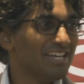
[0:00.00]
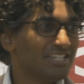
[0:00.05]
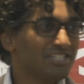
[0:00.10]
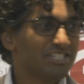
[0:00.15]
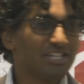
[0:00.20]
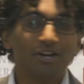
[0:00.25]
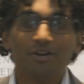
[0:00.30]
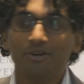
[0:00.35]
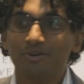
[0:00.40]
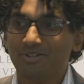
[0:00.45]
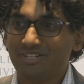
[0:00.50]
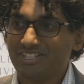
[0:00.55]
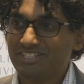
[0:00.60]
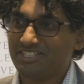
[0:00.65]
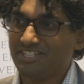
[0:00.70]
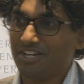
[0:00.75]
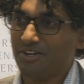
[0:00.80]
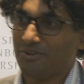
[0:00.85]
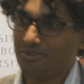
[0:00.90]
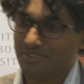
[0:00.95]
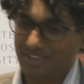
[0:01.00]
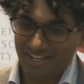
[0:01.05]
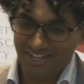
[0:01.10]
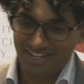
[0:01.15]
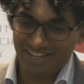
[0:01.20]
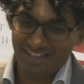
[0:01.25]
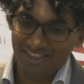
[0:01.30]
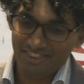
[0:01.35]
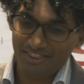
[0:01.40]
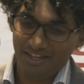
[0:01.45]
So
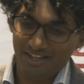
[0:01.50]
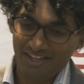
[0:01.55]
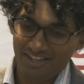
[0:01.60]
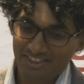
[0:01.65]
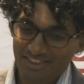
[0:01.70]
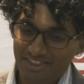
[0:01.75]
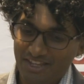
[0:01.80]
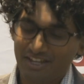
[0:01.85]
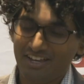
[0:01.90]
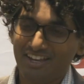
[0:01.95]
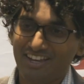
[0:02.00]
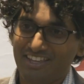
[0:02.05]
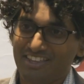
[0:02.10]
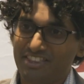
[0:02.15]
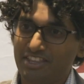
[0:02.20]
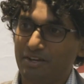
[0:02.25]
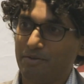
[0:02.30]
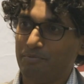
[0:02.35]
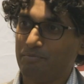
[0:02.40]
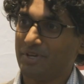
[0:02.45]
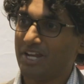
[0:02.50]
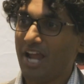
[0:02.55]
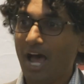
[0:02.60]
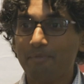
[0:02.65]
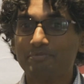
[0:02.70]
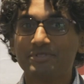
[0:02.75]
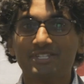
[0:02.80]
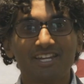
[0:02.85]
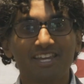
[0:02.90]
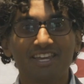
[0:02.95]
the
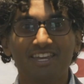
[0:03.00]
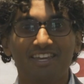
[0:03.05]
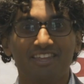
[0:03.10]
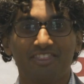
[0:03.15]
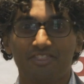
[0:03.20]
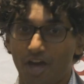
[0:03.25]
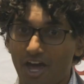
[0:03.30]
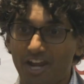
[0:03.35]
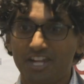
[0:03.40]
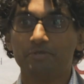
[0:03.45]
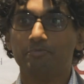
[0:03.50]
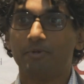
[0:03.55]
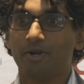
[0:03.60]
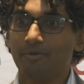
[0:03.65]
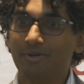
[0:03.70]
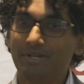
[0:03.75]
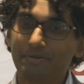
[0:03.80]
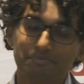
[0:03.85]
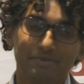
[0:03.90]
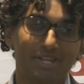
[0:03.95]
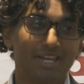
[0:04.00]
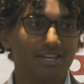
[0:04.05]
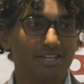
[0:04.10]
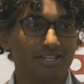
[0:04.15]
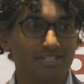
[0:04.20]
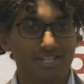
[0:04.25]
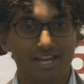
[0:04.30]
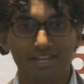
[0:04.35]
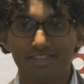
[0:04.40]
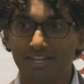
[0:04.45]
monopsony thought experiment
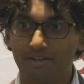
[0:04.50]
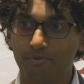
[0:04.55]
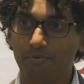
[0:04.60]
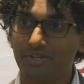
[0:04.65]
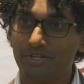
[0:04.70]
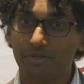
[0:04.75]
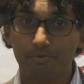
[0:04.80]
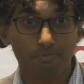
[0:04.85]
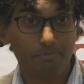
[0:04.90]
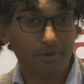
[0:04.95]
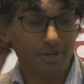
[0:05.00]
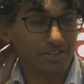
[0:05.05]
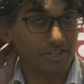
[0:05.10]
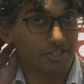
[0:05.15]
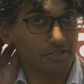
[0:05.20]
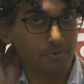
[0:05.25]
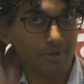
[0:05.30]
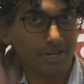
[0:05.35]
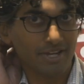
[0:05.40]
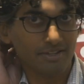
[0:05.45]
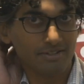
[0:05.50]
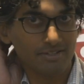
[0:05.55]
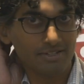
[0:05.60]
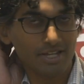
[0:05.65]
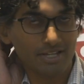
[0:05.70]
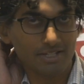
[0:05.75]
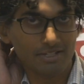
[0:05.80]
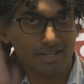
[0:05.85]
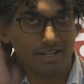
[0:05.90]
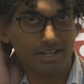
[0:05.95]
is, I think when you put it this way,
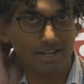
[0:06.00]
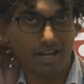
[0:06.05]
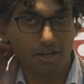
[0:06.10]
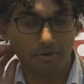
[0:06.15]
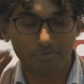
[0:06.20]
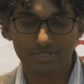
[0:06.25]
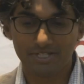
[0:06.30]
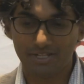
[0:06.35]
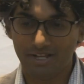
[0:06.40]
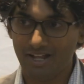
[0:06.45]
it helps